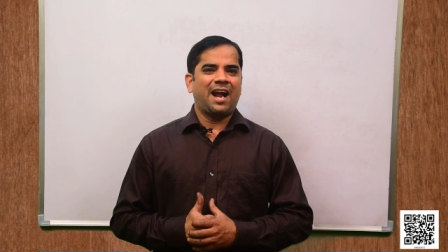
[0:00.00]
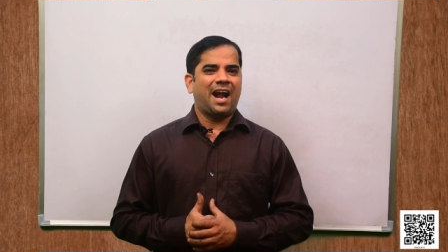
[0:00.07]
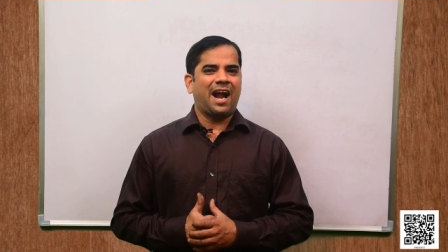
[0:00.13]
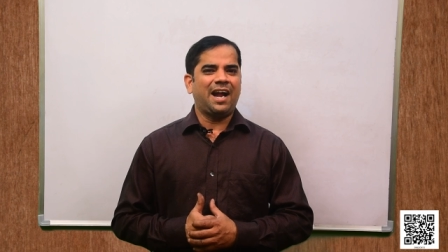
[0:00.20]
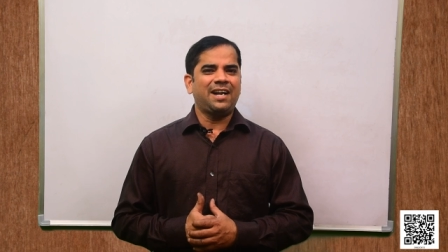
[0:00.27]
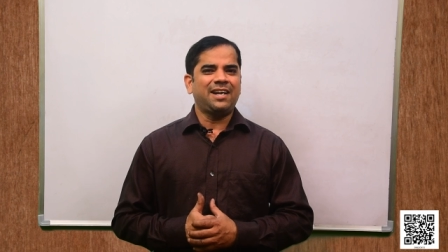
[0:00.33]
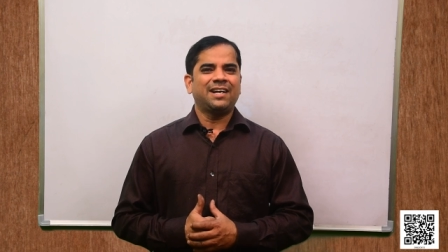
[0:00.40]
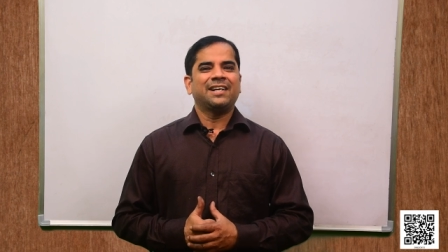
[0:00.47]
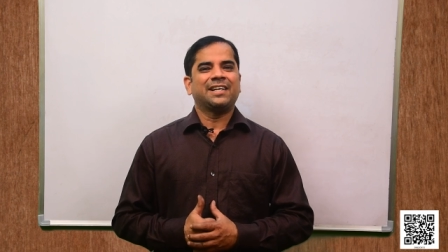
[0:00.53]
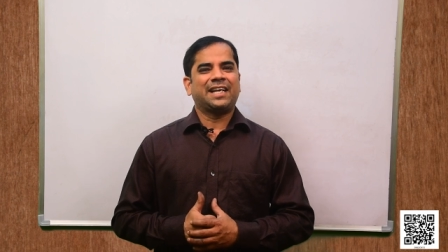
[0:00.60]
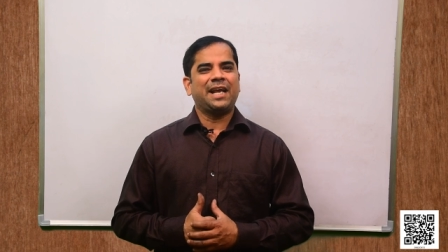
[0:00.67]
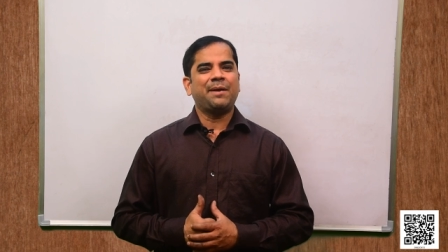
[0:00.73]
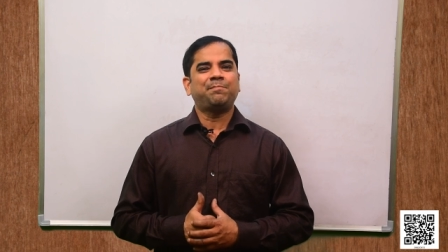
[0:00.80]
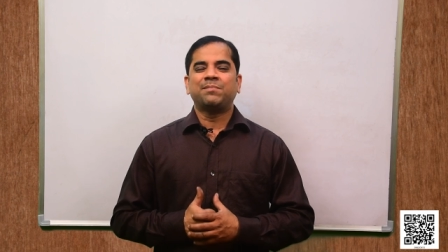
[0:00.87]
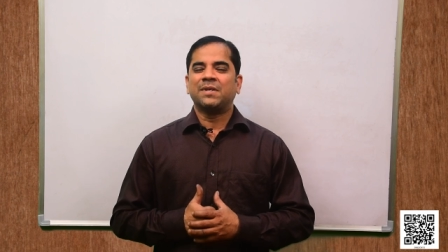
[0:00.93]
and
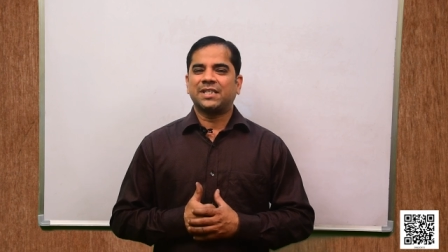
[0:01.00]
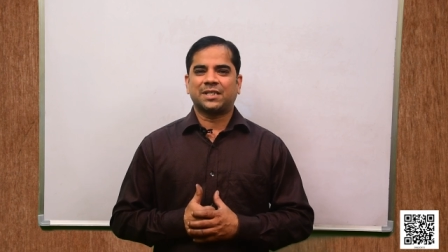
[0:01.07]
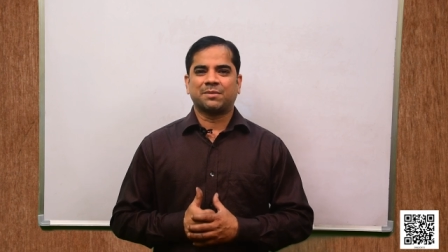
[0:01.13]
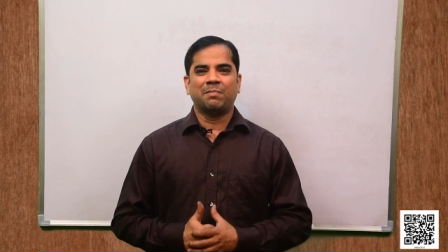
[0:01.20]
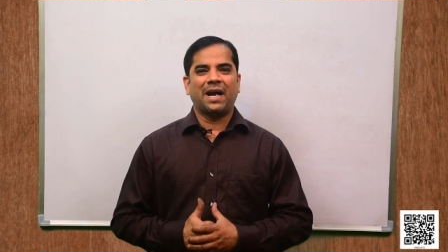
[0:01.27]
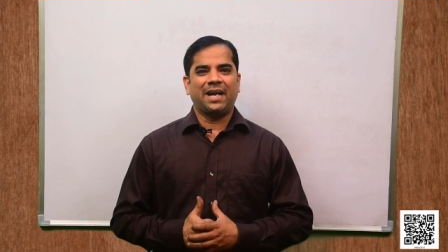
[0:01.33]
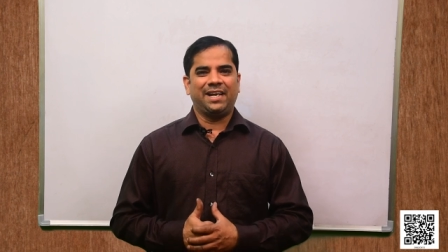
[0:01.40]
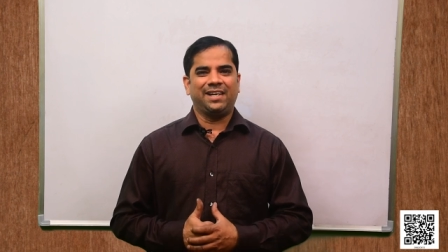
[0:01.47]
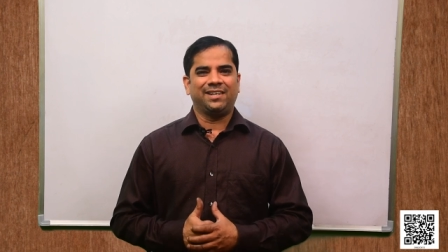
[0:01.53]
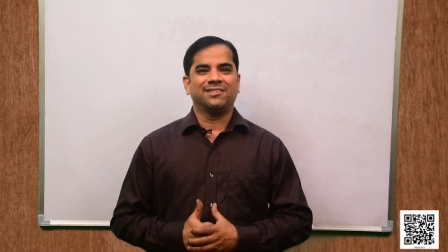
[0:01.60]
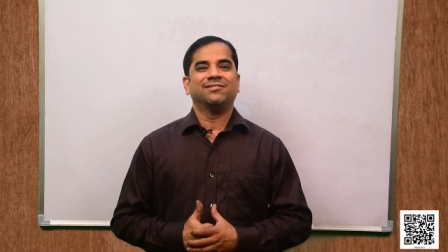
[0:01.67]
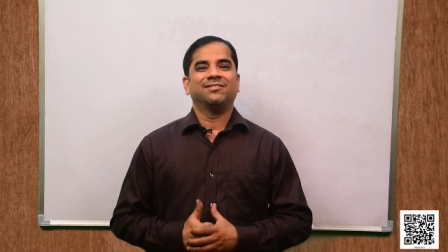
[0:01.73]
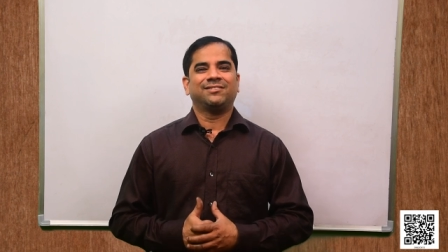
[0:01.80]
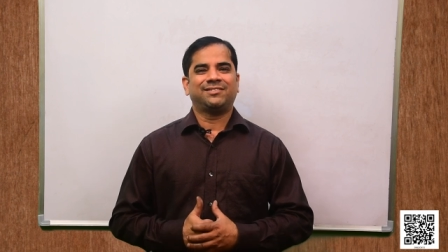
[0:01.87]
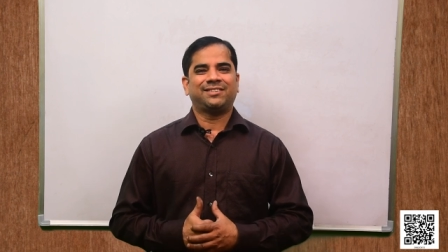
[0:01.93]
keep
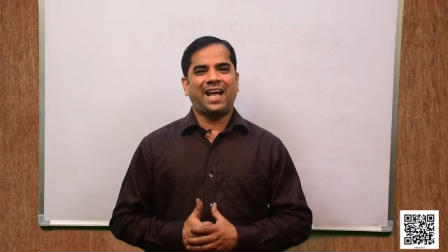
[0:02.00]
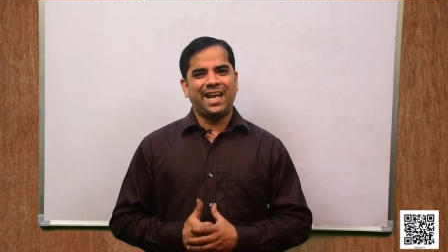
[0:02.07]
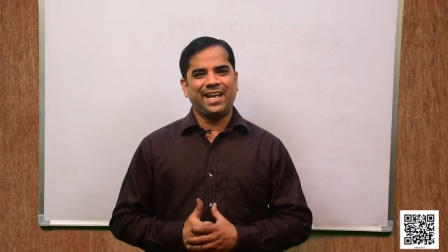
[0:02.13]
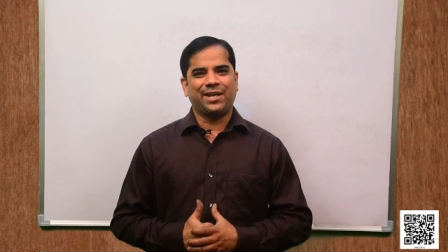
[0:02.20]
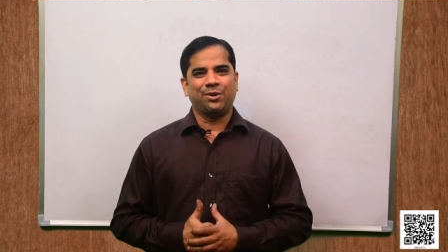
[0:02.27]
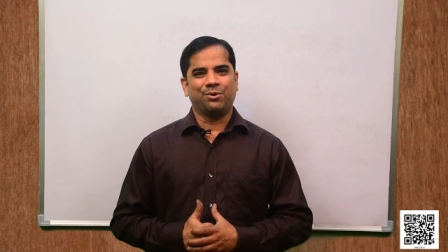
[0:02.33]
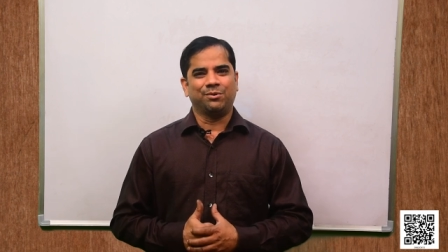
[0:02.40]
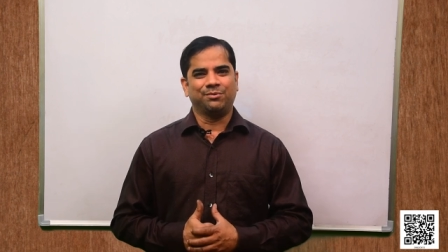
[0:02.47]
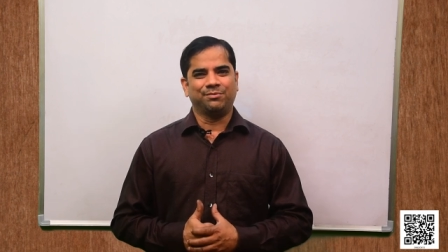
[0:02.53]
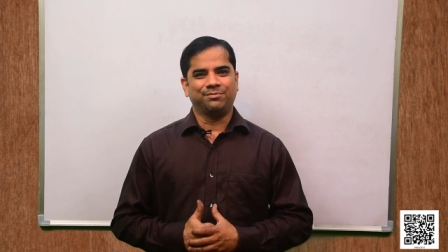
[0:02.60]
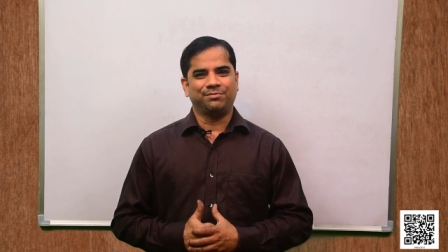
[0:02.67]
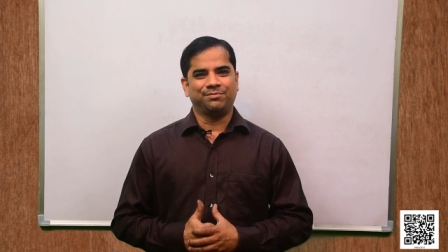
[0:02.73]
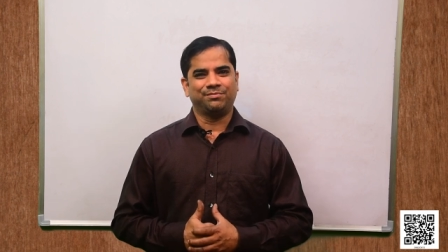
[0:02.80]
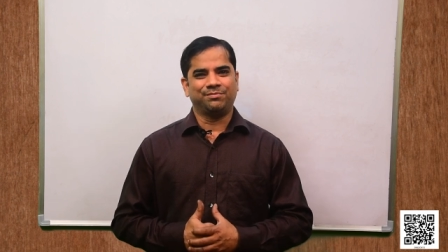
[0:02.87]
smiling. Thank you.